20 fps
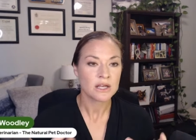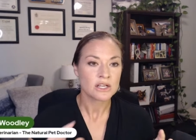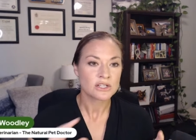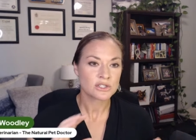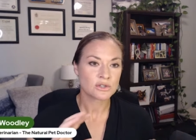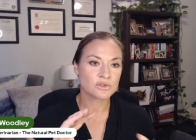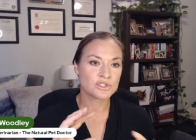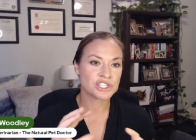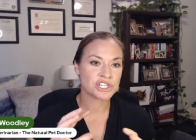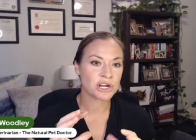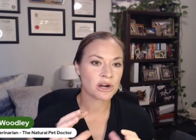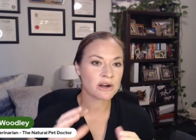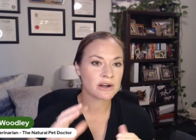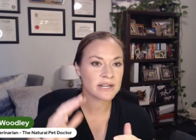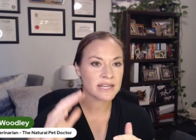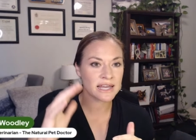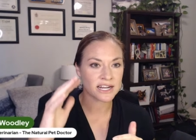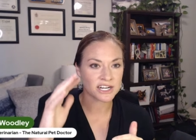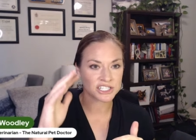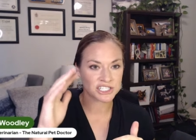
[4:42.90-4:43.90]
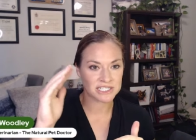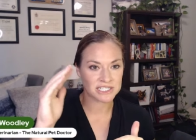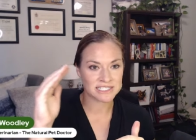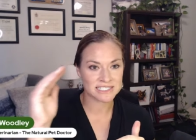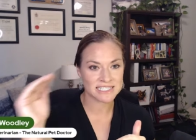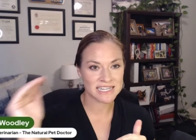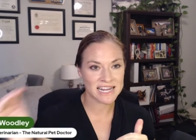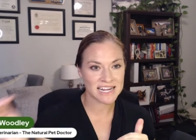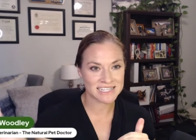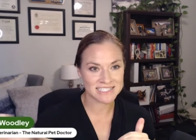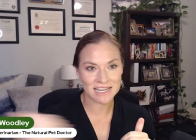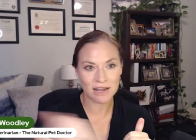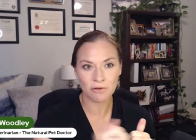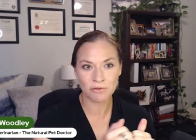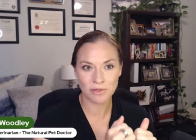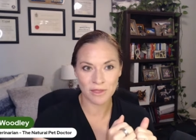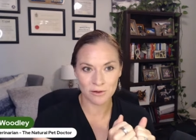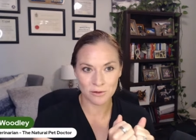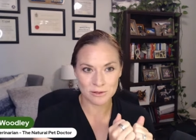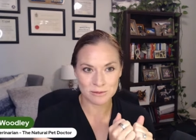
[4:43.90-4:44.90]
So Giardia actually takes
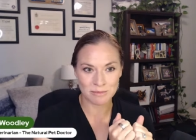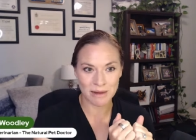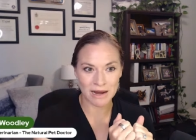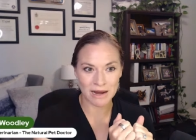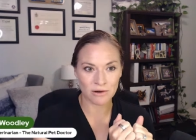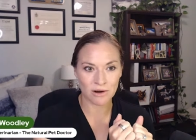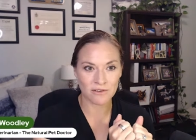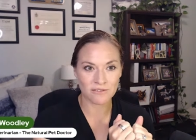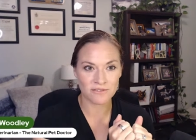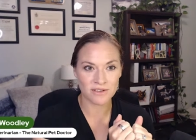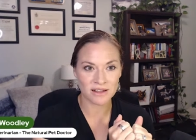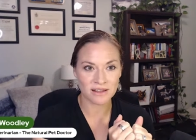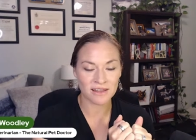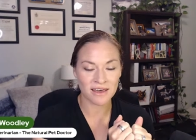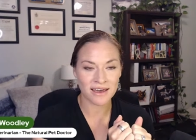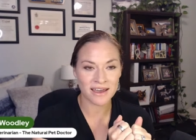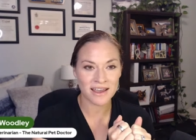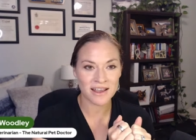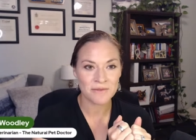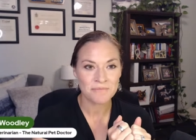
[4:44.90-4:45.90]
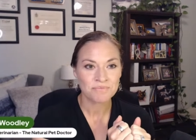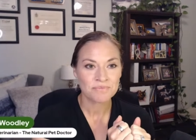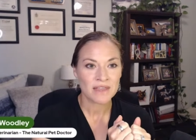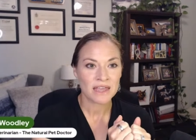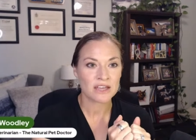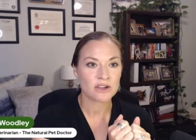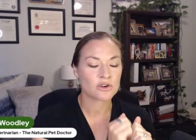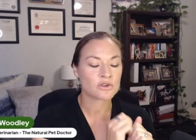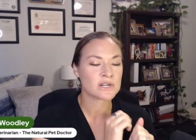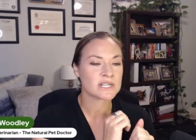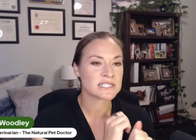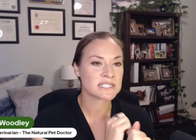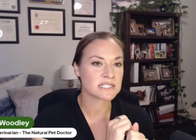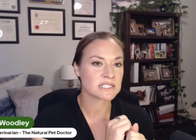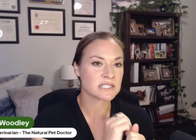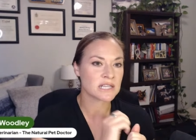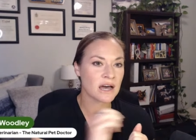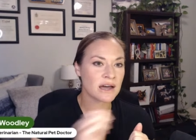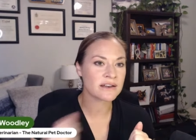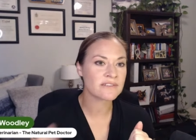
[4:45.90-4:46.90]
out those microvilli and creates a
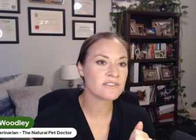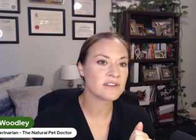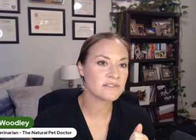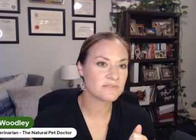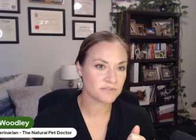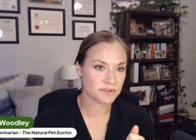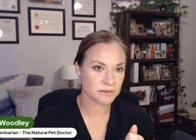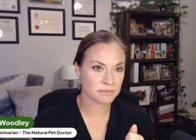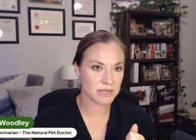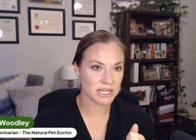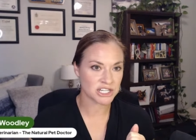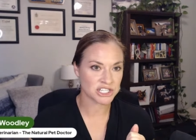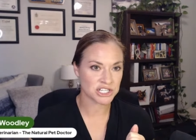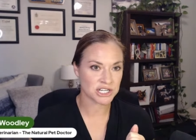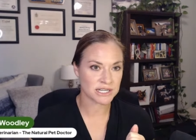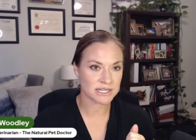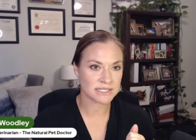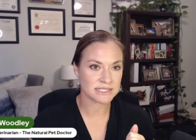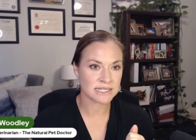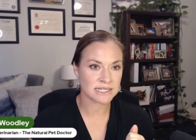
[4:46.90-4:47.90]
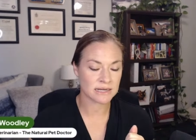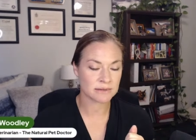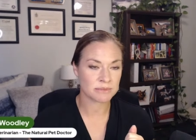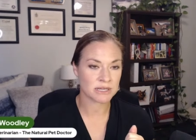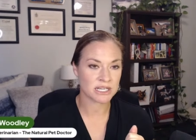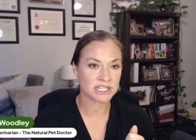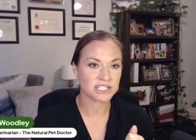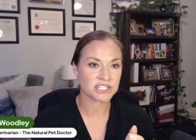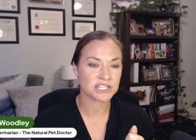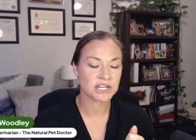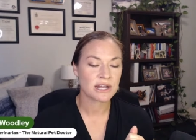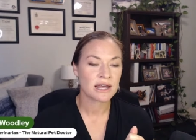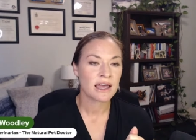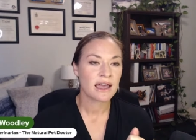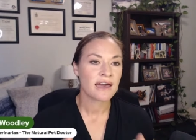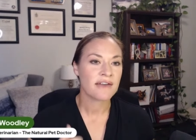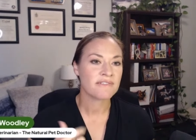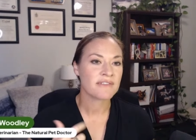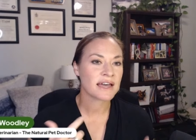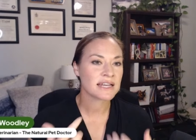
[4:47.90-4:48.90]
lot of inflammation and damage.
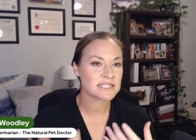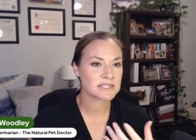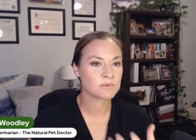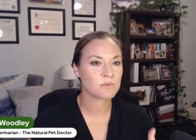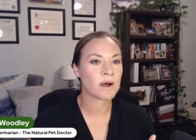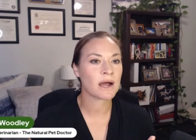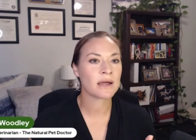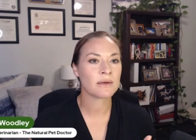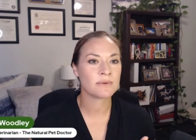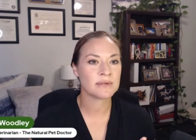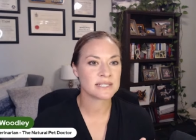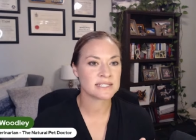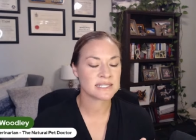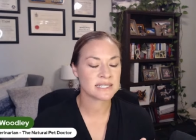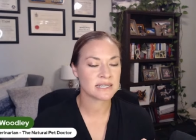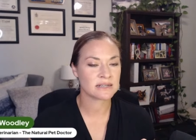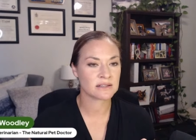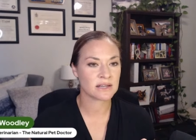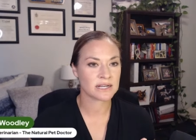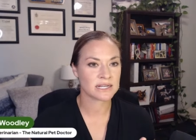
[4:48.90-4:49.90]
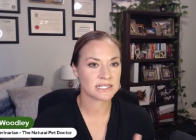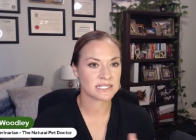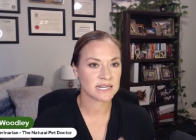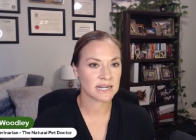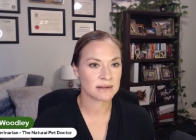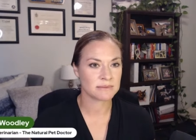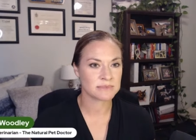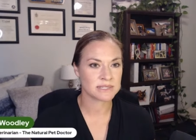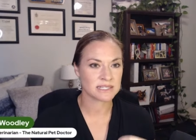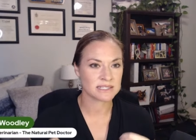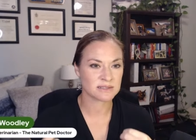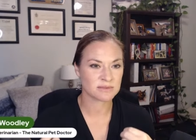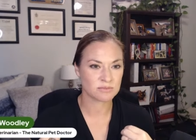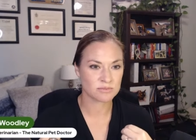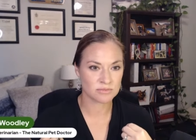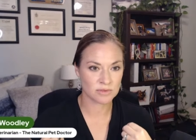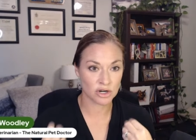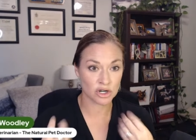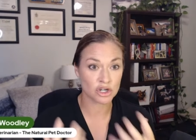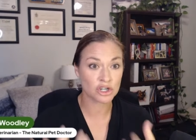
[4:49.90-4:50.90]
And that's why we see a lot of times this
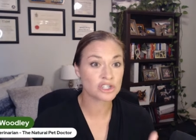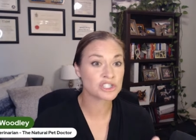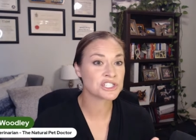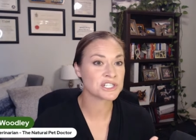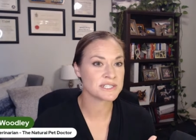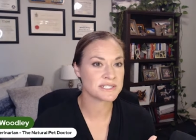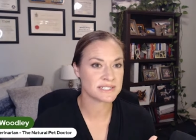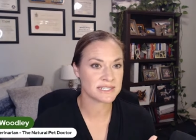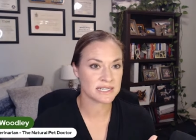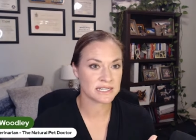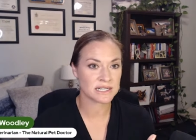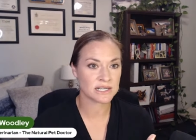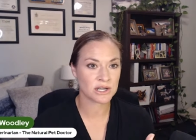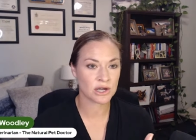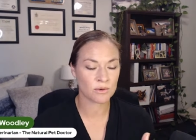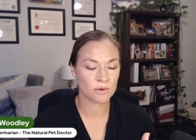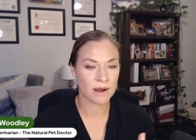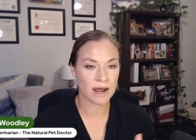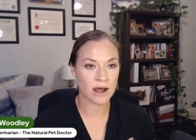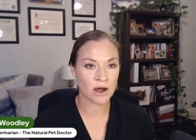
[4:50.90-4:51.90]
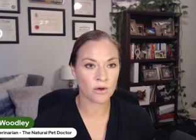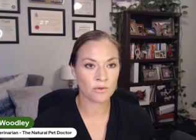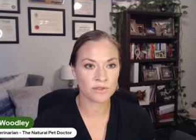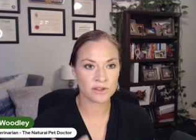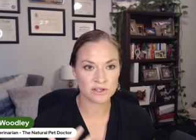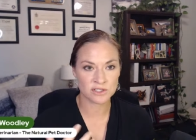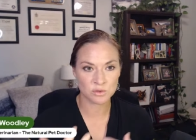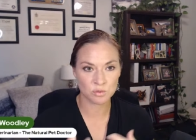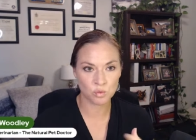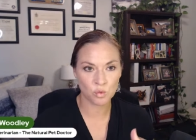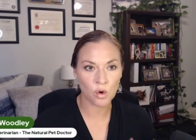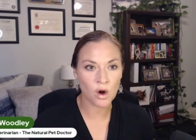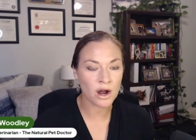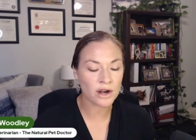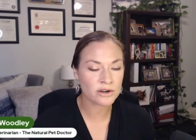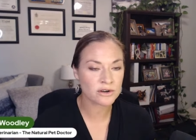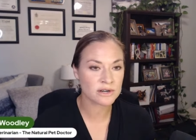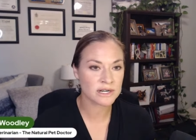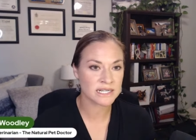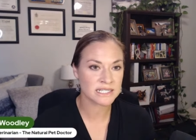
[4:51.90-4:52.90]
urgency to go out. There's
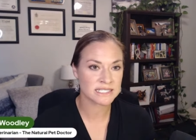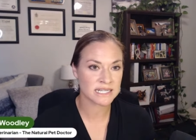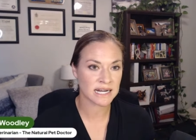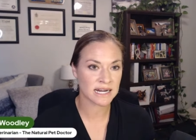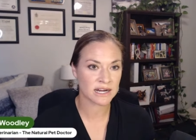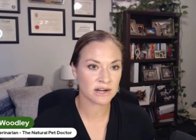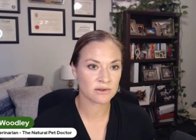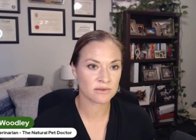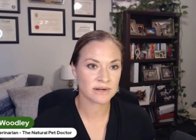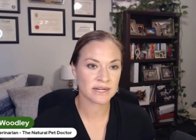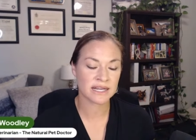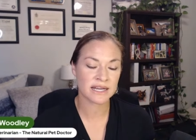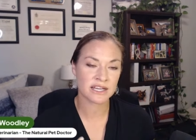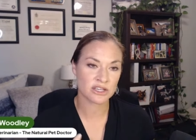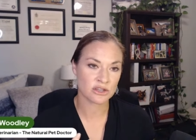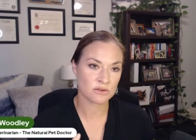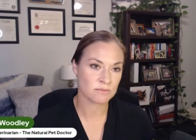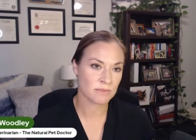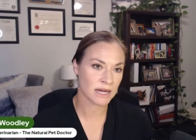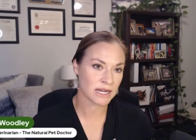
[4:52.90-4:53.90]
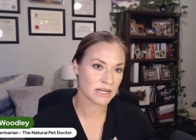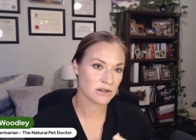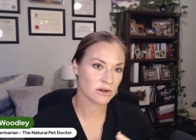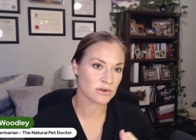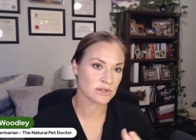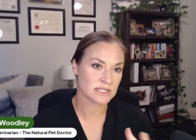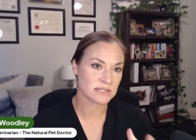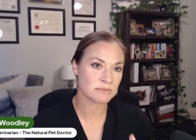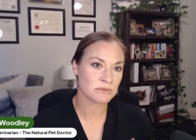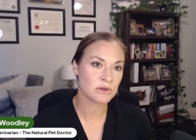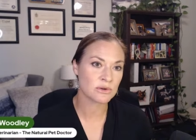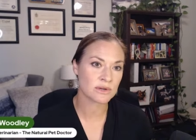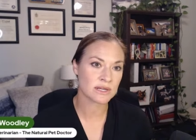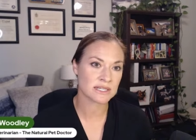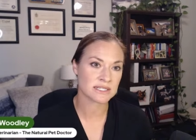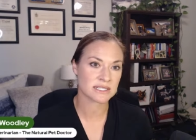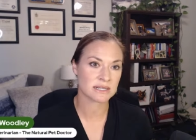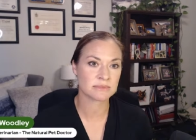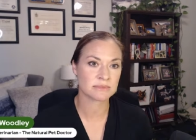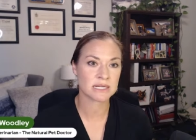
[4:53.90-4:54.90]
watery diarrhea. You might notice
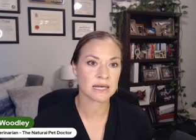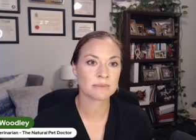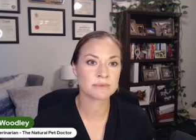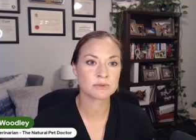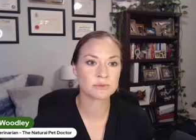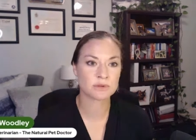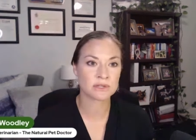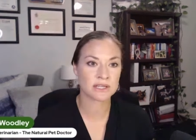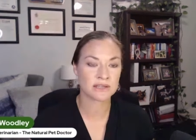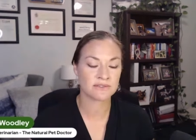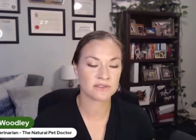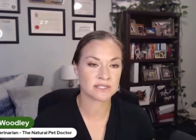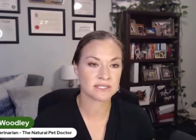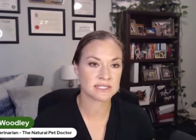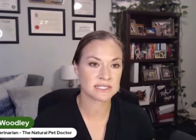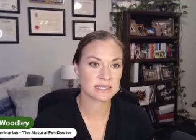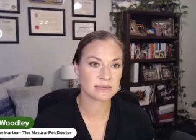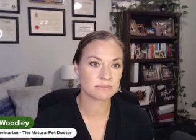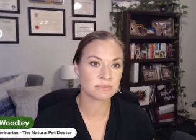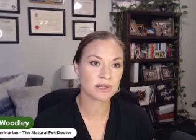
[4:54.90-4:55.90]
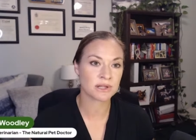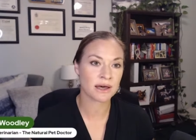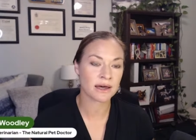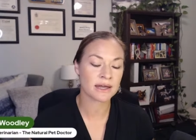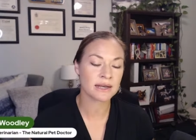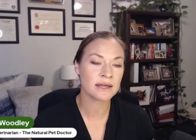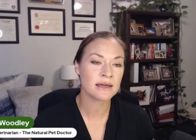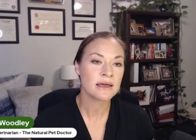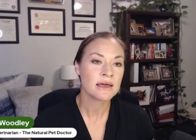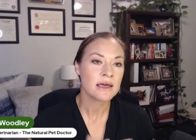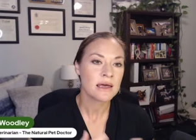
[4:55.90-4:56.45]
mucus. Sometimes we'll even see blood